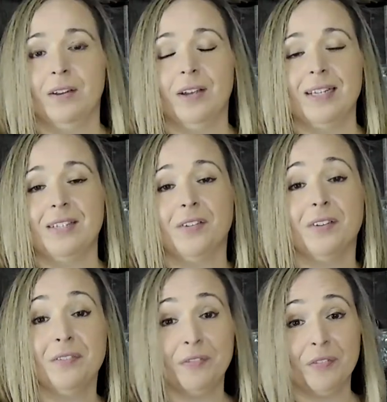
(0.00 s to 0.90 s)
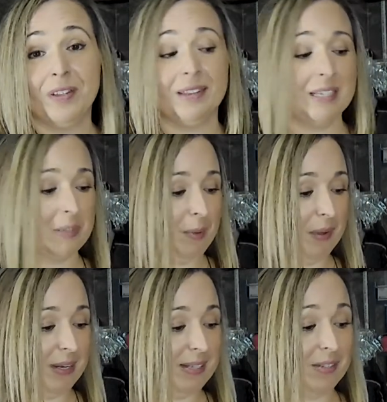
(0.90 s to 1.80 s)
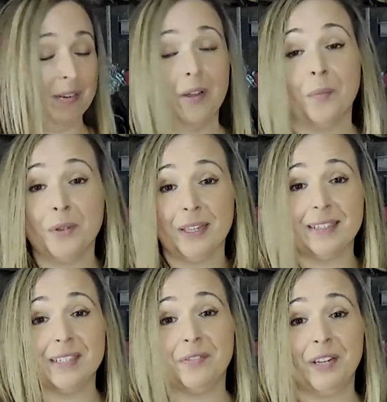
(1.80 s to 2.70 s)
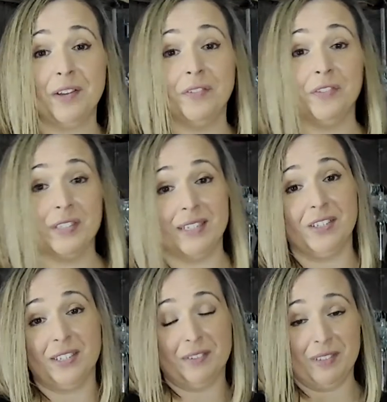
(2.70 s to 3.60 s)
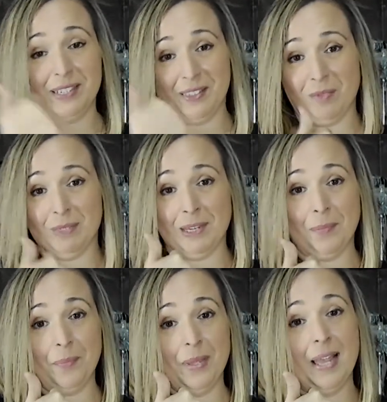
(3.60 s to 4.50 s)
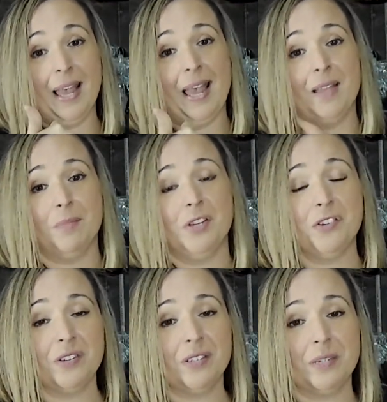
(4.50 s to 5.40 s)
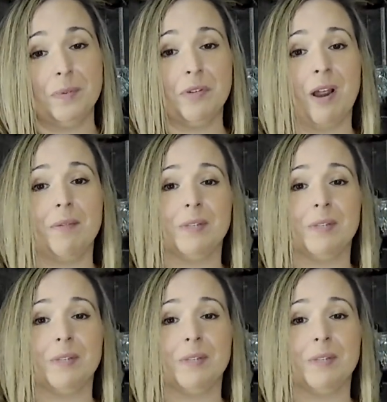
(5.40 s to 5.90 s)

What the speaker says: Okay, so that's about it. So I hope you liked this video. If you did, just give us a thumbs up. And be sure to subscribe.